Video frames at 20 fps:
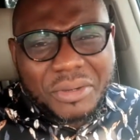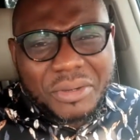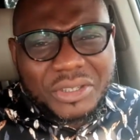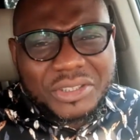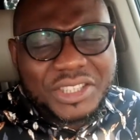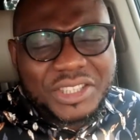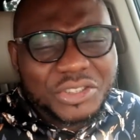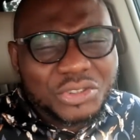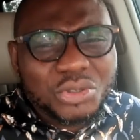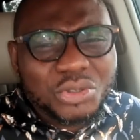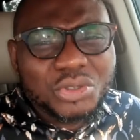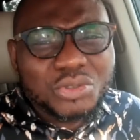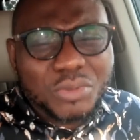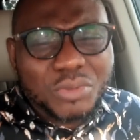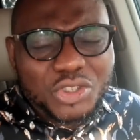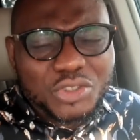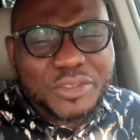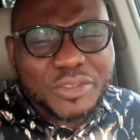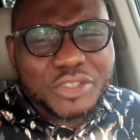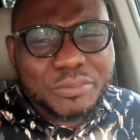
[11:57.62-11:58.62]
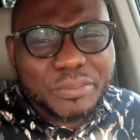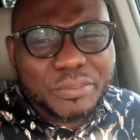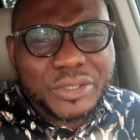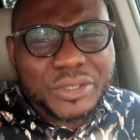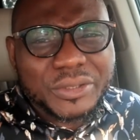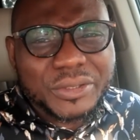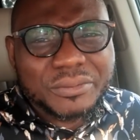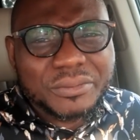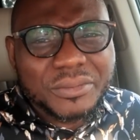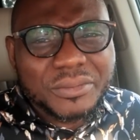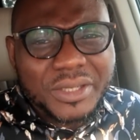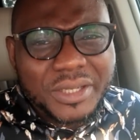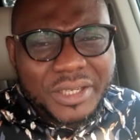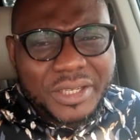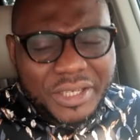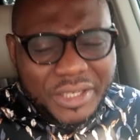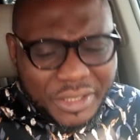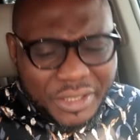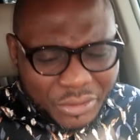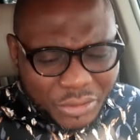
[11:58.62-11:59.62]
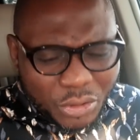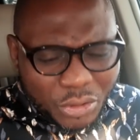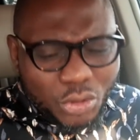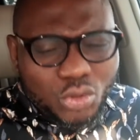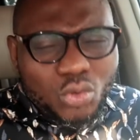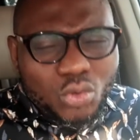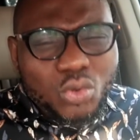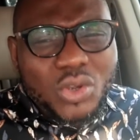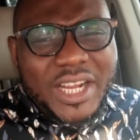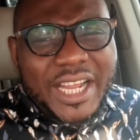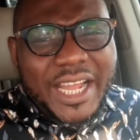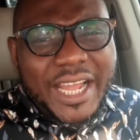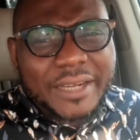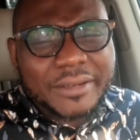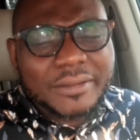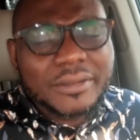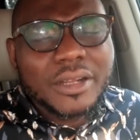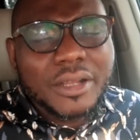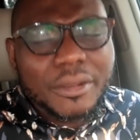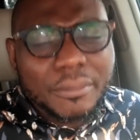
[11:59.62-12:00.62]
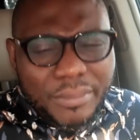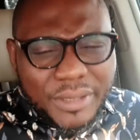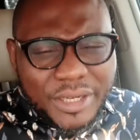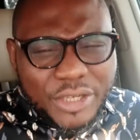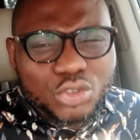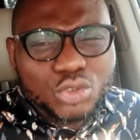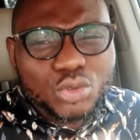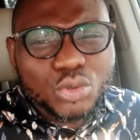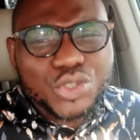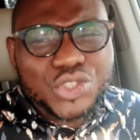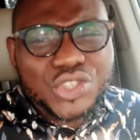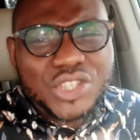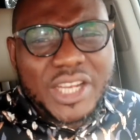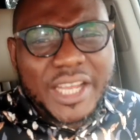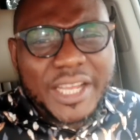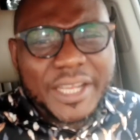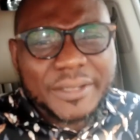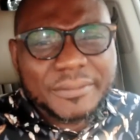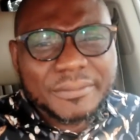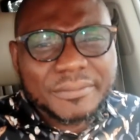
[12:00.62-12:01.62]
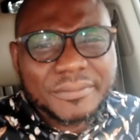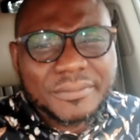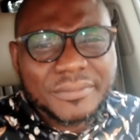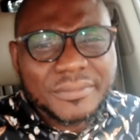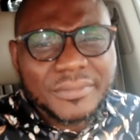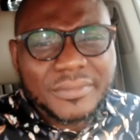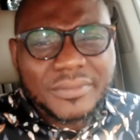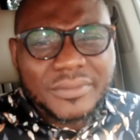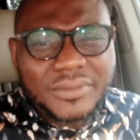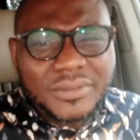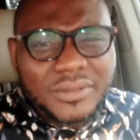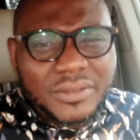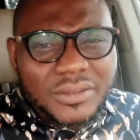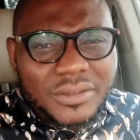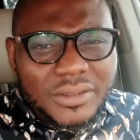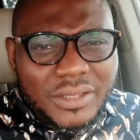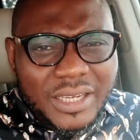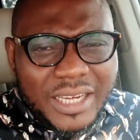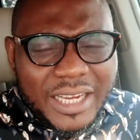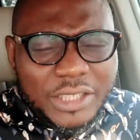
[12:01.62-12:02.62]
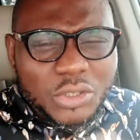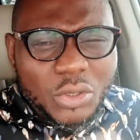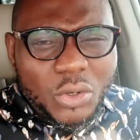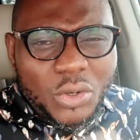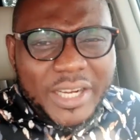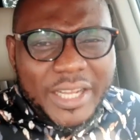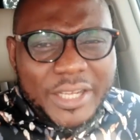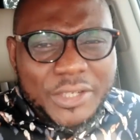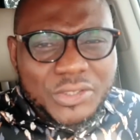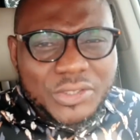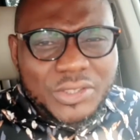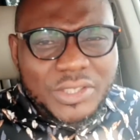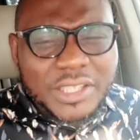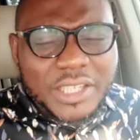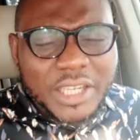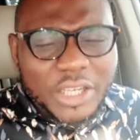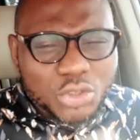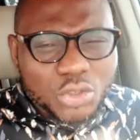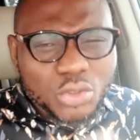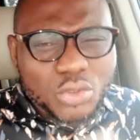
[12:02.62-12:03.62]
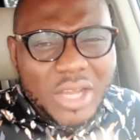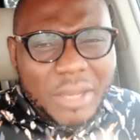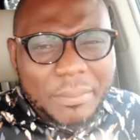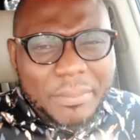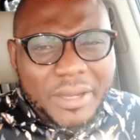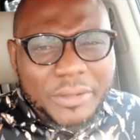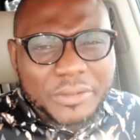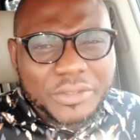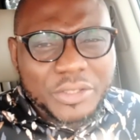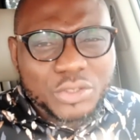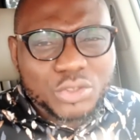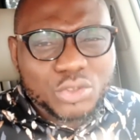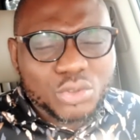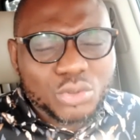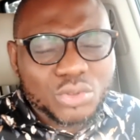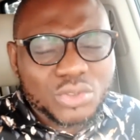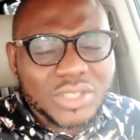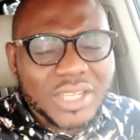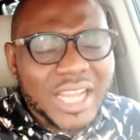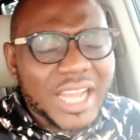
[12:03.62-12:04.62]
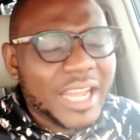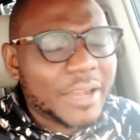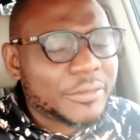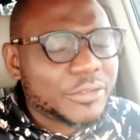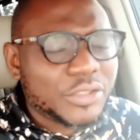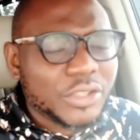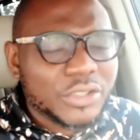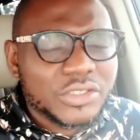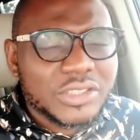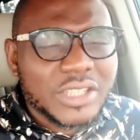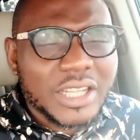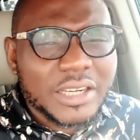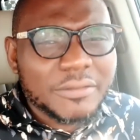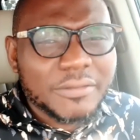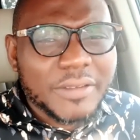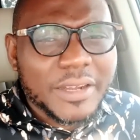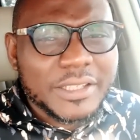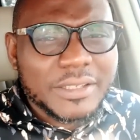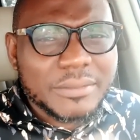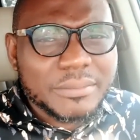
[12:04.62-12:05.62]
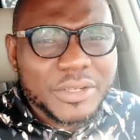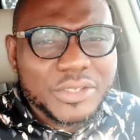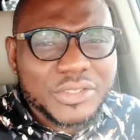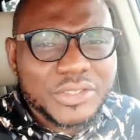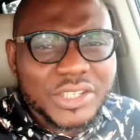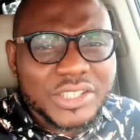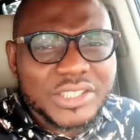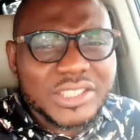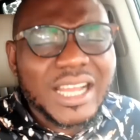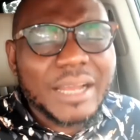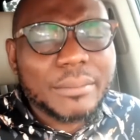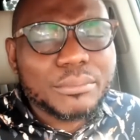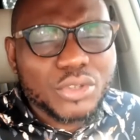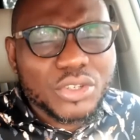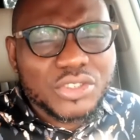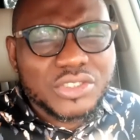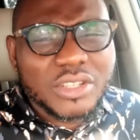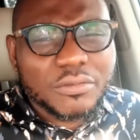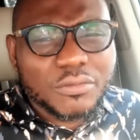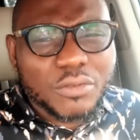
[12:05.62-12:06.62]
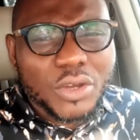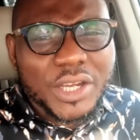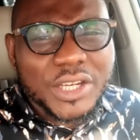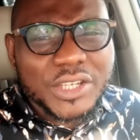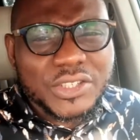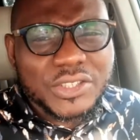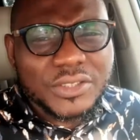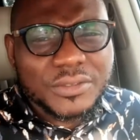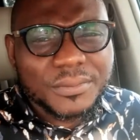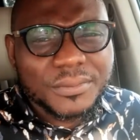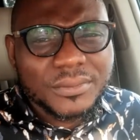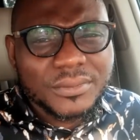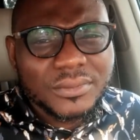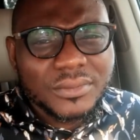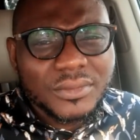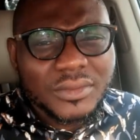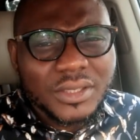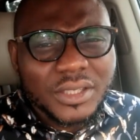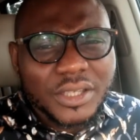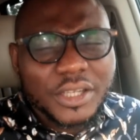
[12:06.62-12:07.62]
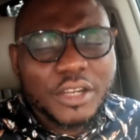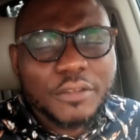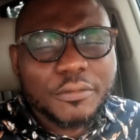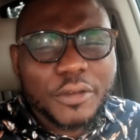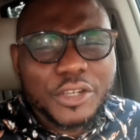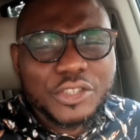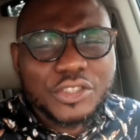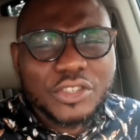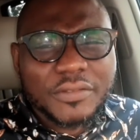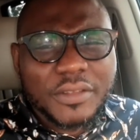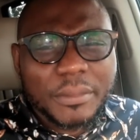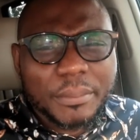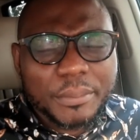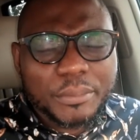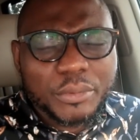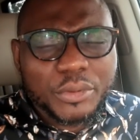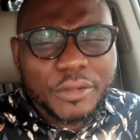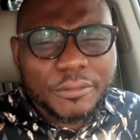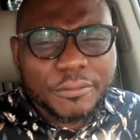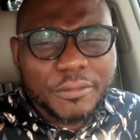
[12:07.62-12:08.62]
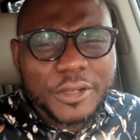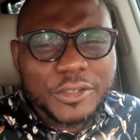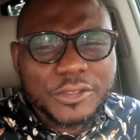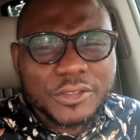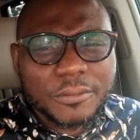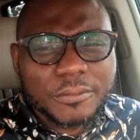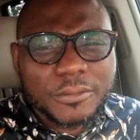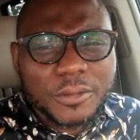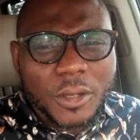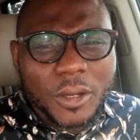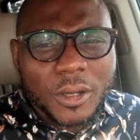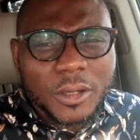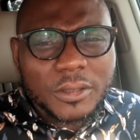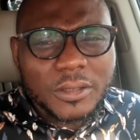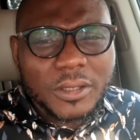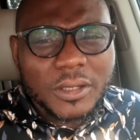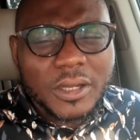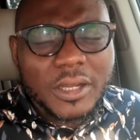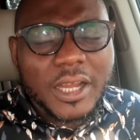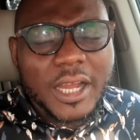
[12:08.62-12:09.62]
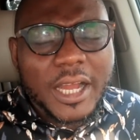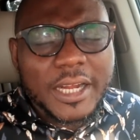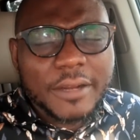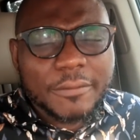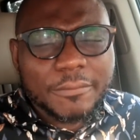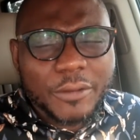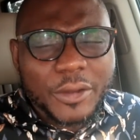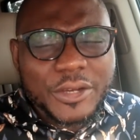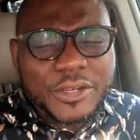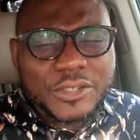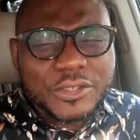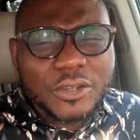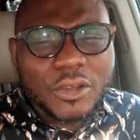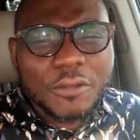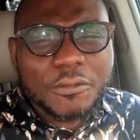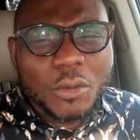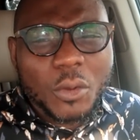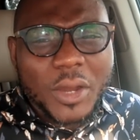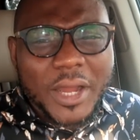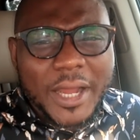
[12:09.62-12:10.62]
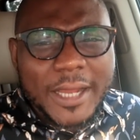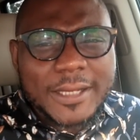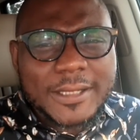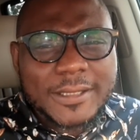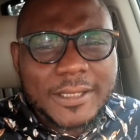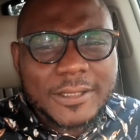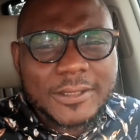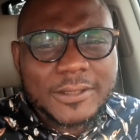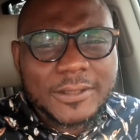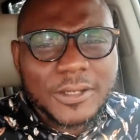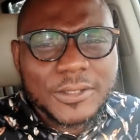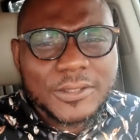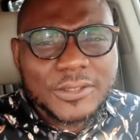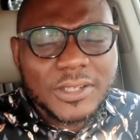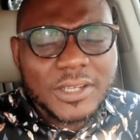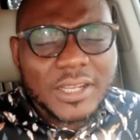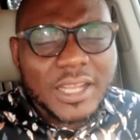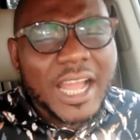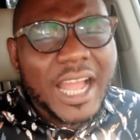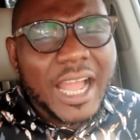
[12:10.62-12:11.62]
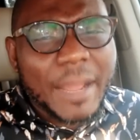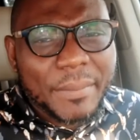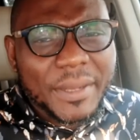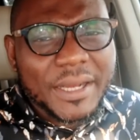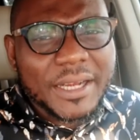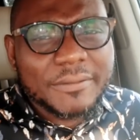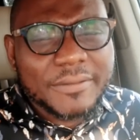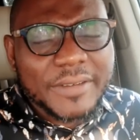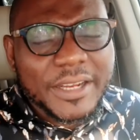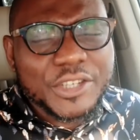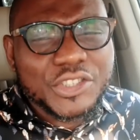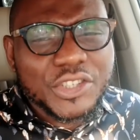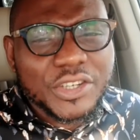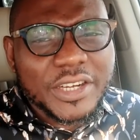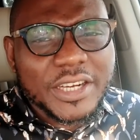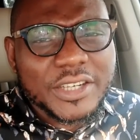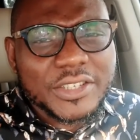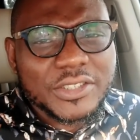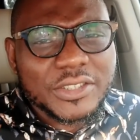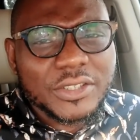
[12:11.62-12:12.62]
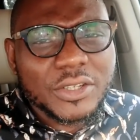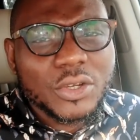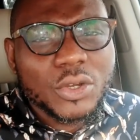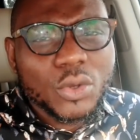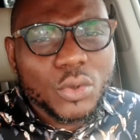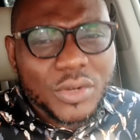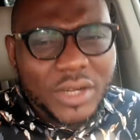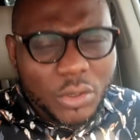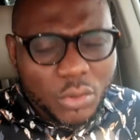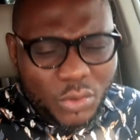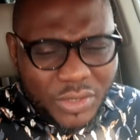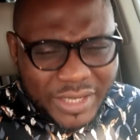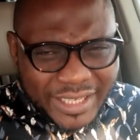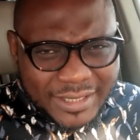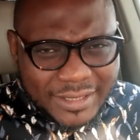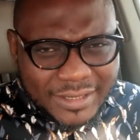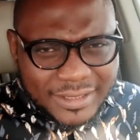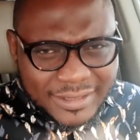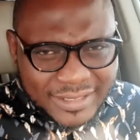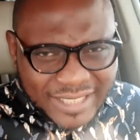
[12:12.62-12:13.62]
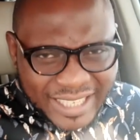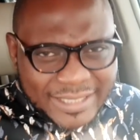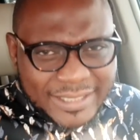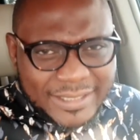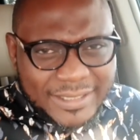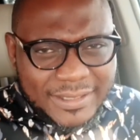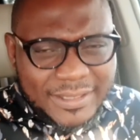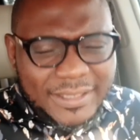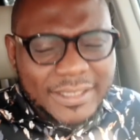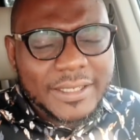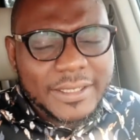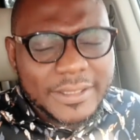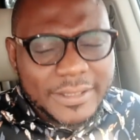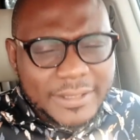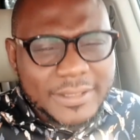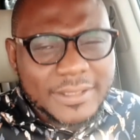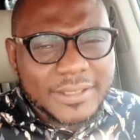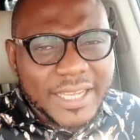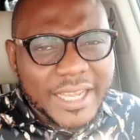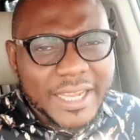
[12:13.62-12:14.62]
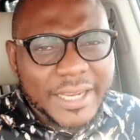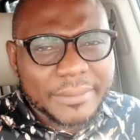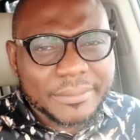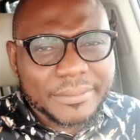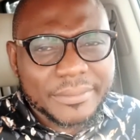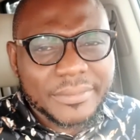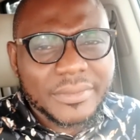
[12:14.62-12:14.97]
but the truth must be spoken. Those who can, please do share. Let others get to know about this truth. I've just delivered the message. I'm just a voice. The voice of the people, the voice of God, and the voice of our ancestors. I believe Nigerians I will get sense this time.